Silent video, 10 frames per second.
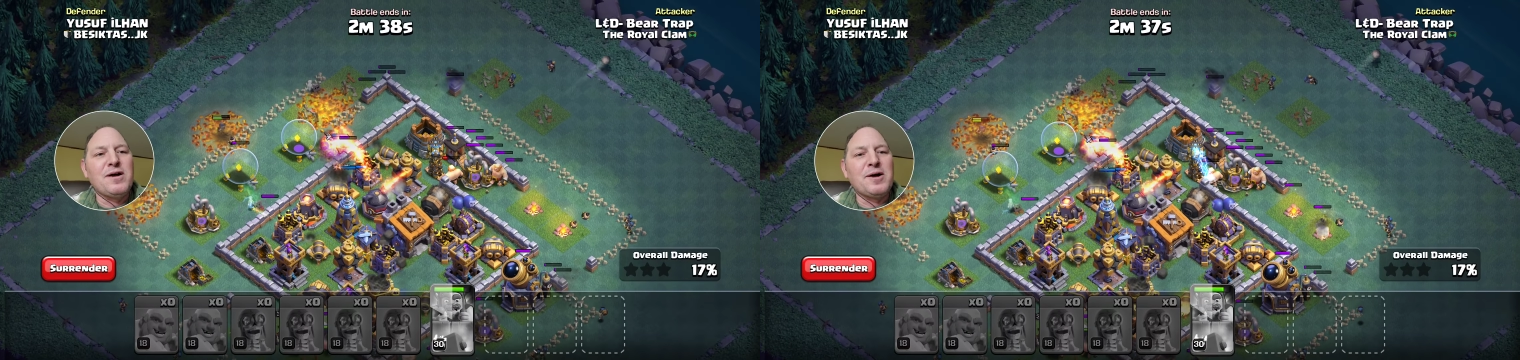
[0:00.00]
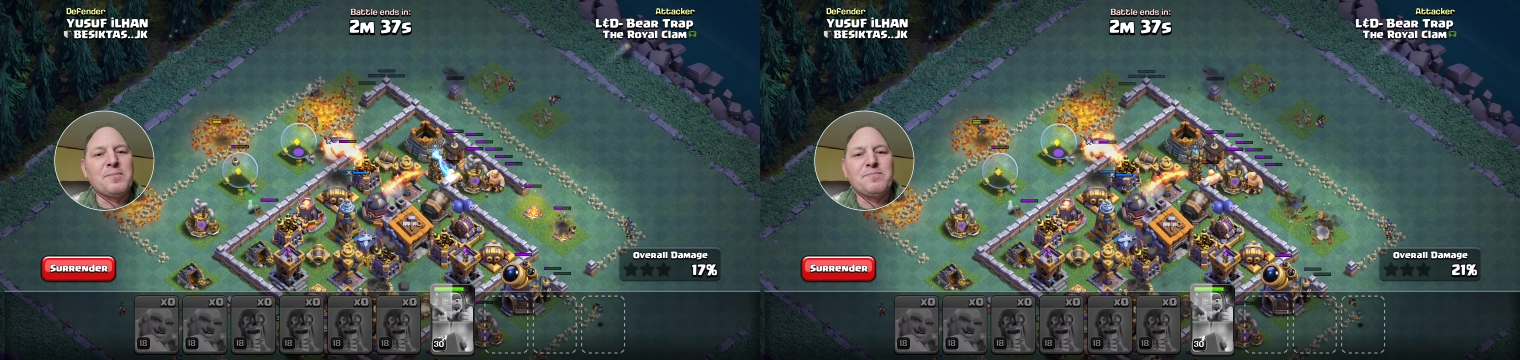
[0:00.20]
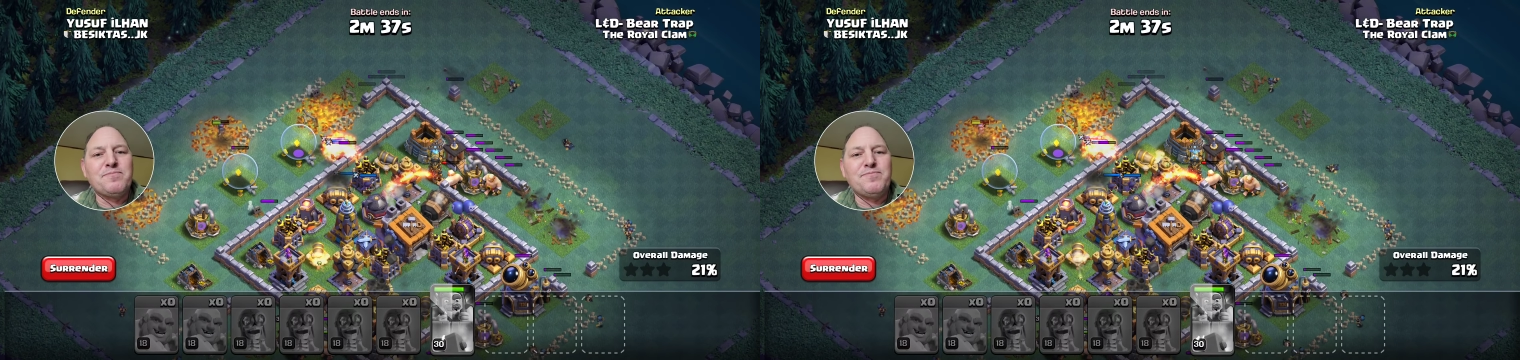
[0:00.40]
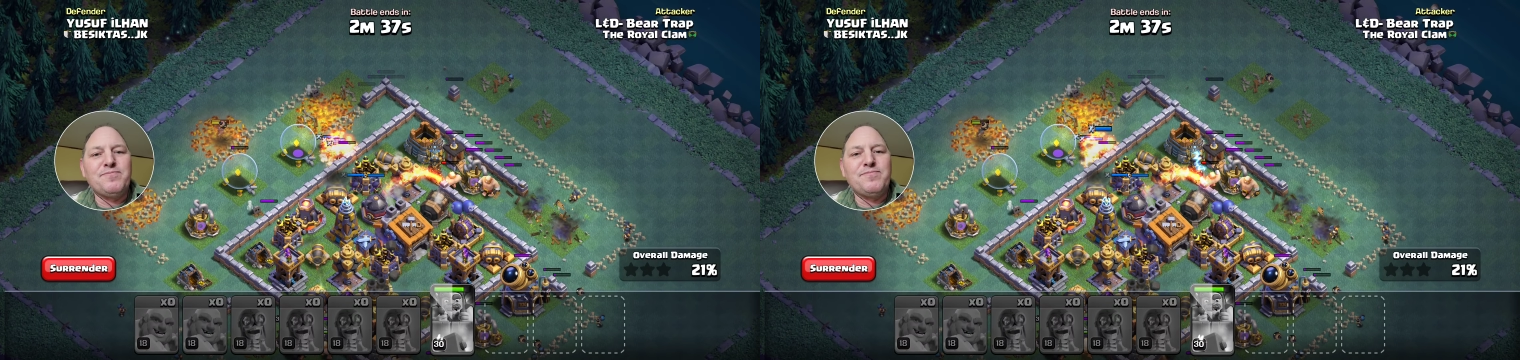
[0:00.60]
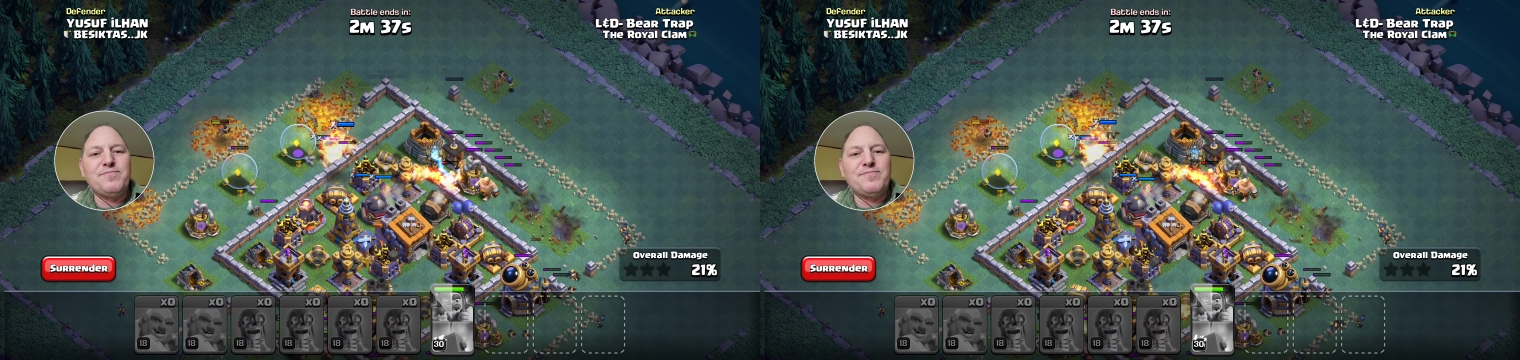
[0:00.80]
Um,
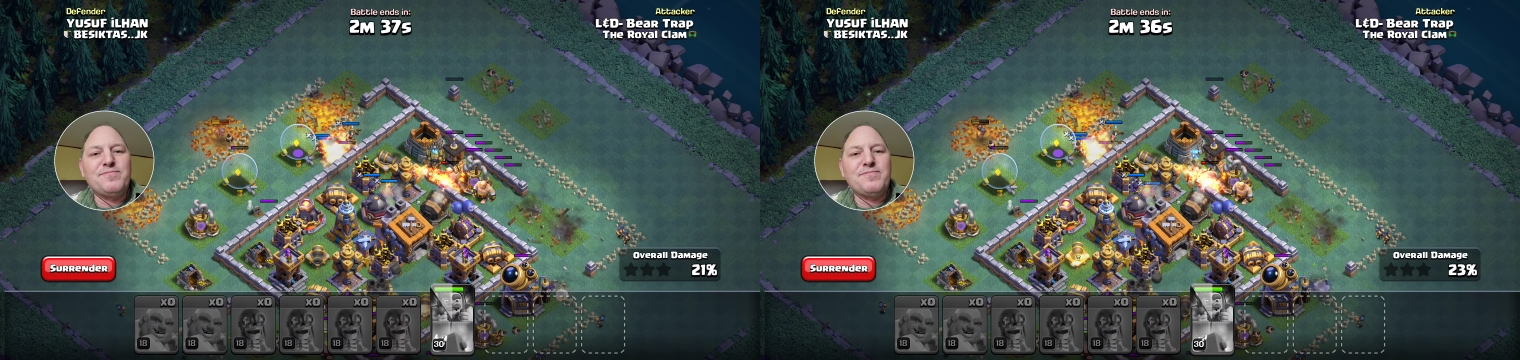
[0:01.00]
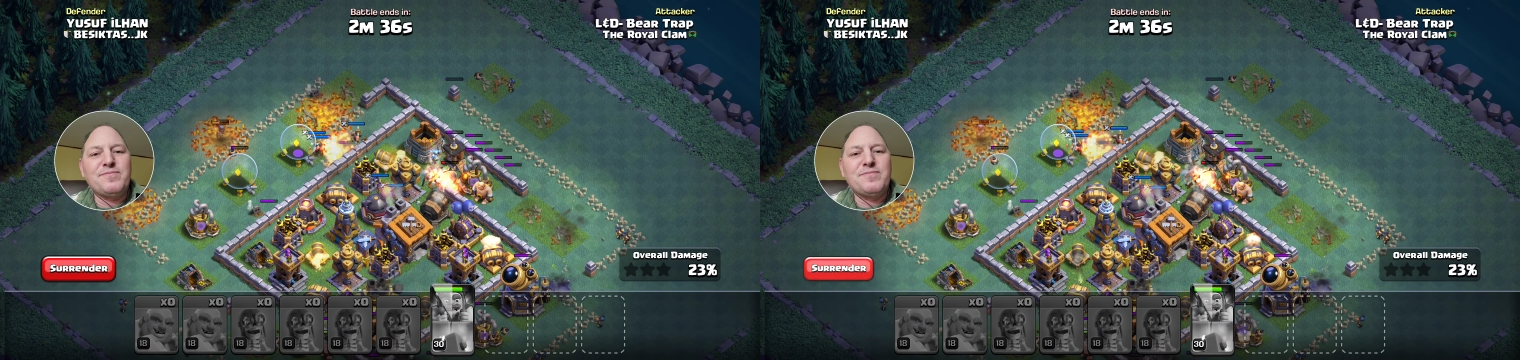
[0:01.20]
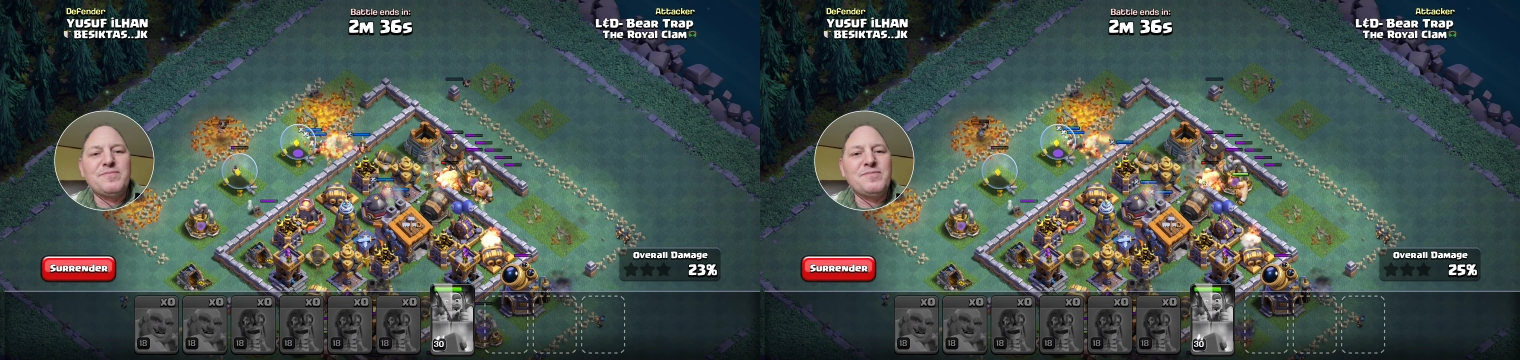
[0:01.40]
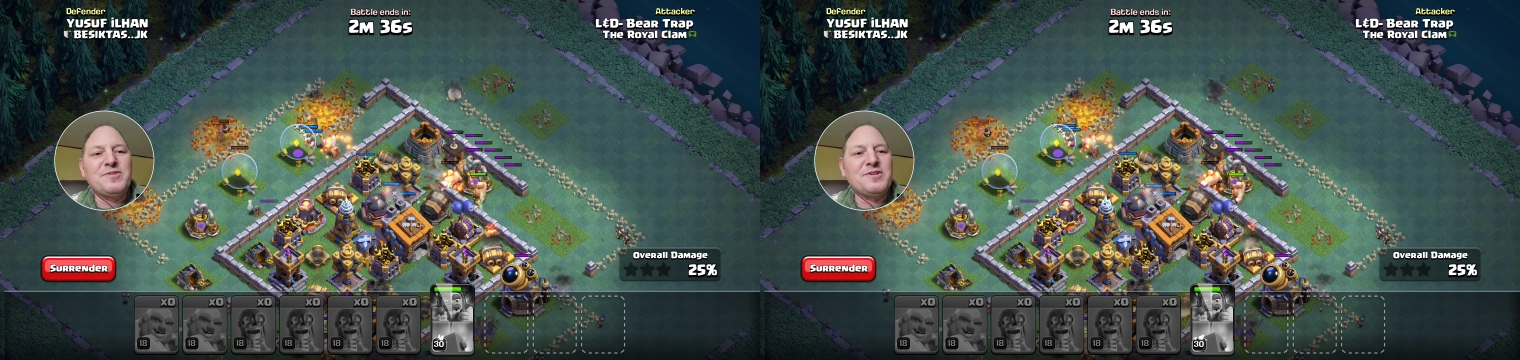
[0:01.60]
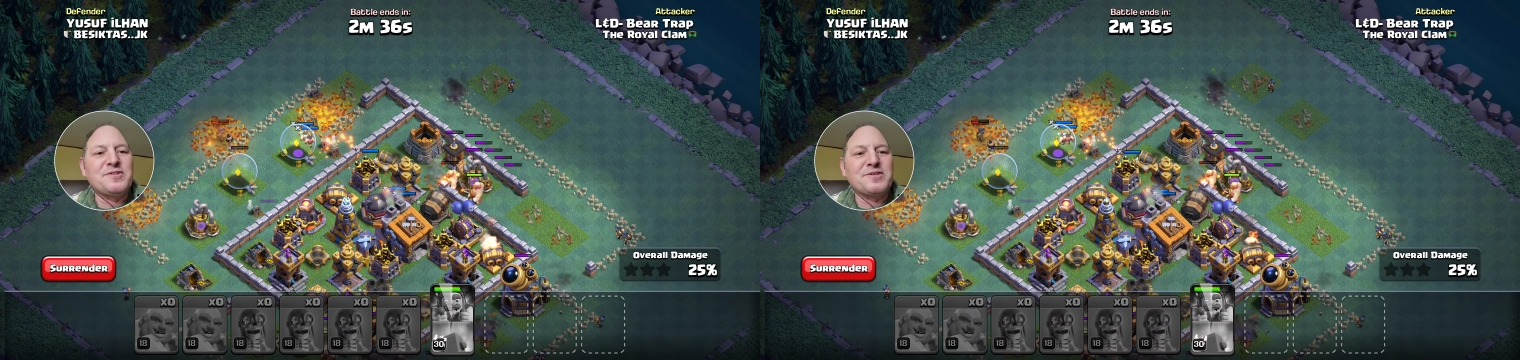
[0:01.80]

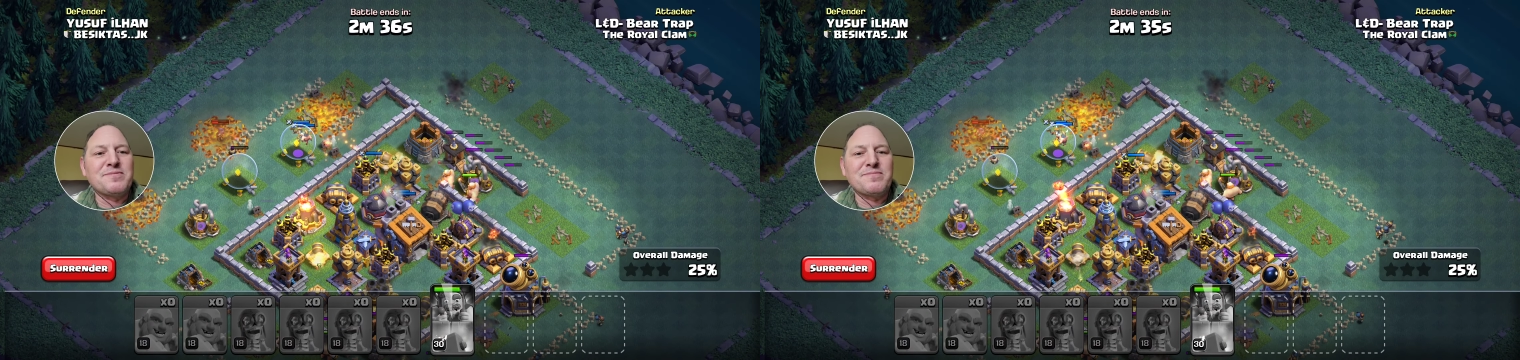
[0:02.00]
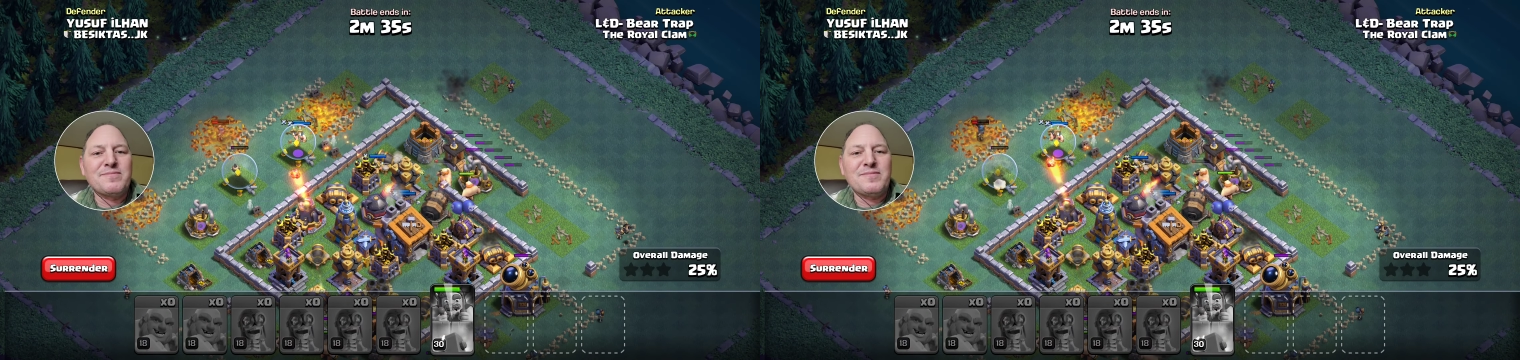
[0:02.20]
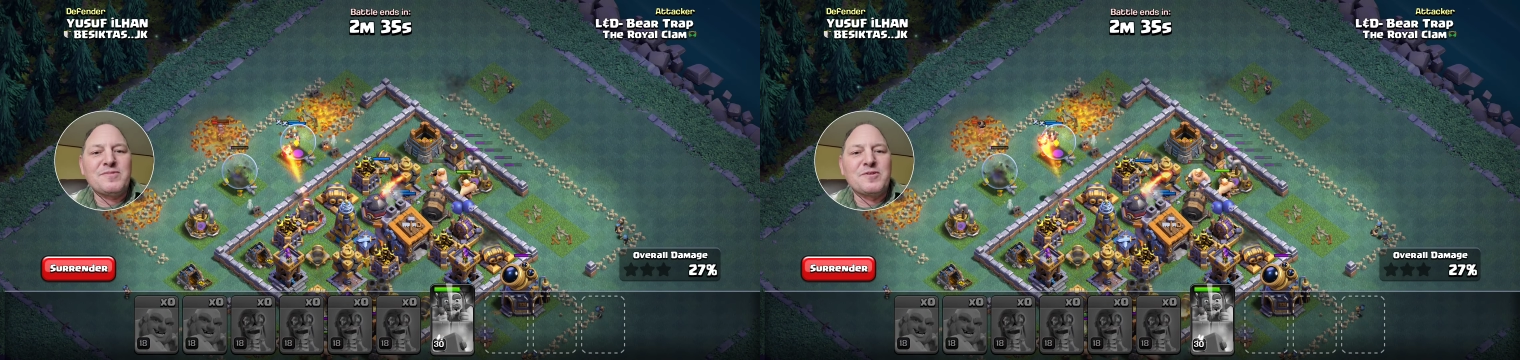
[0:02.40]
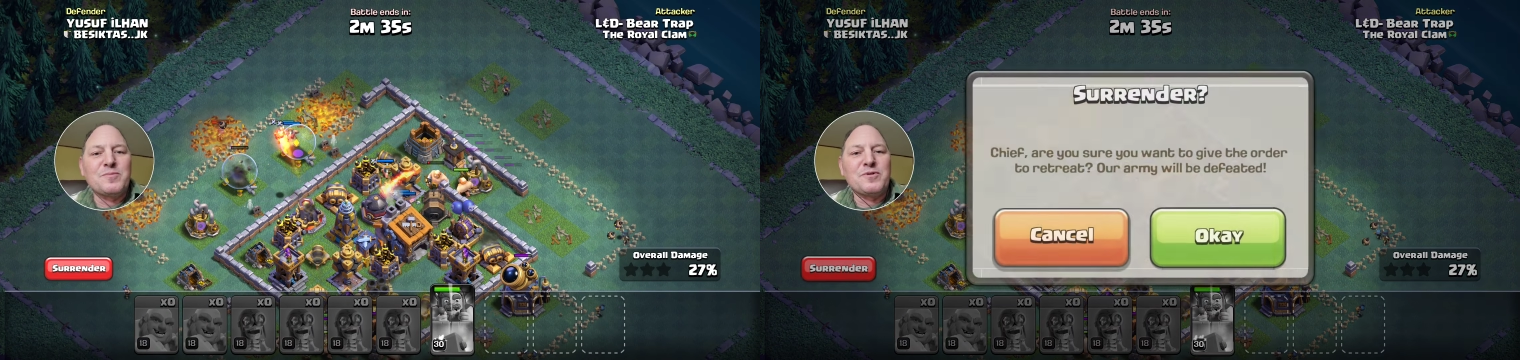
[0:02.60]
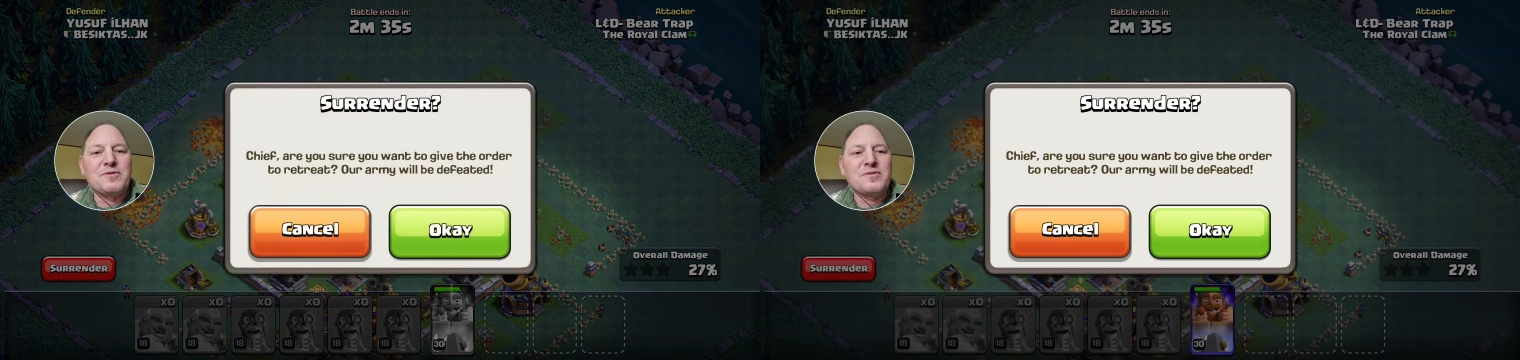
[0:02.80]
it's easy,
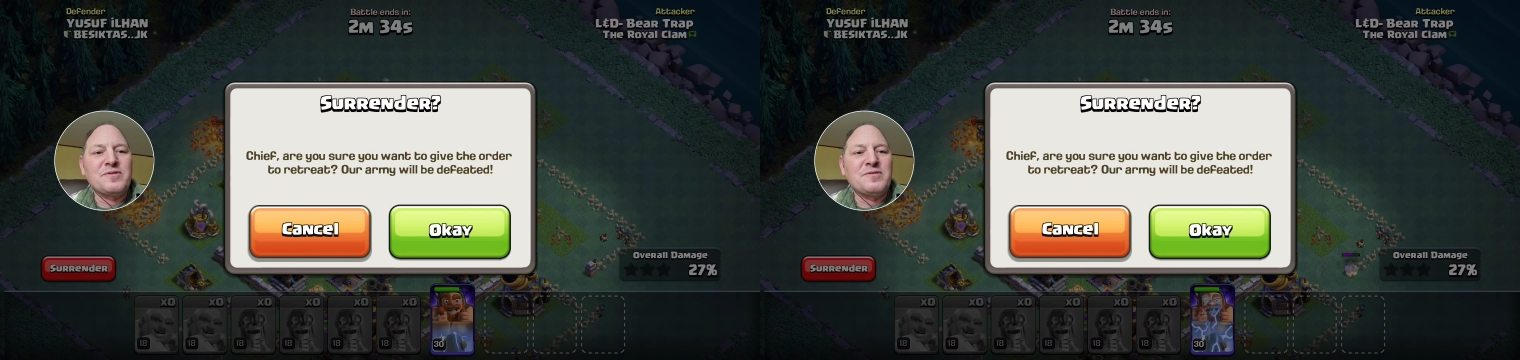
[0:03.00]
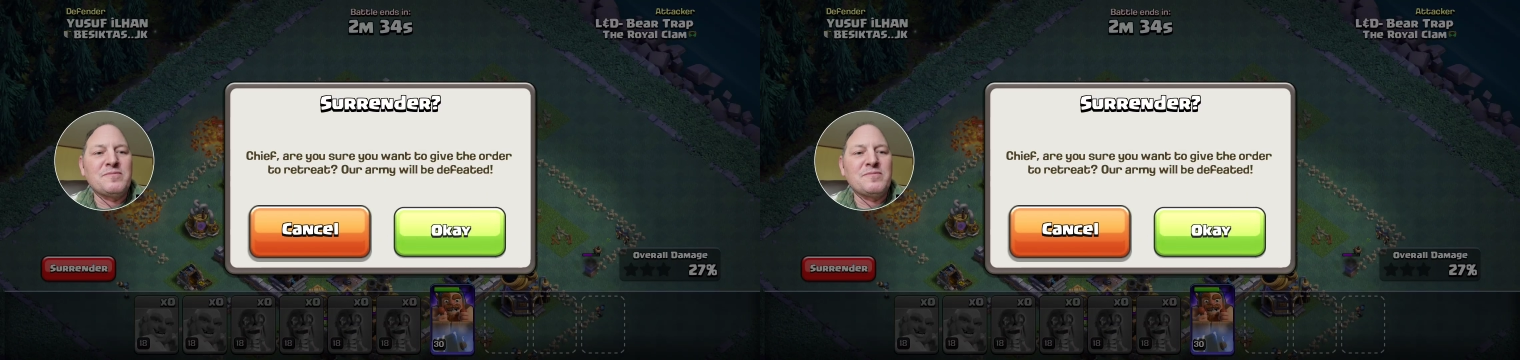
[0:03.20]
simple.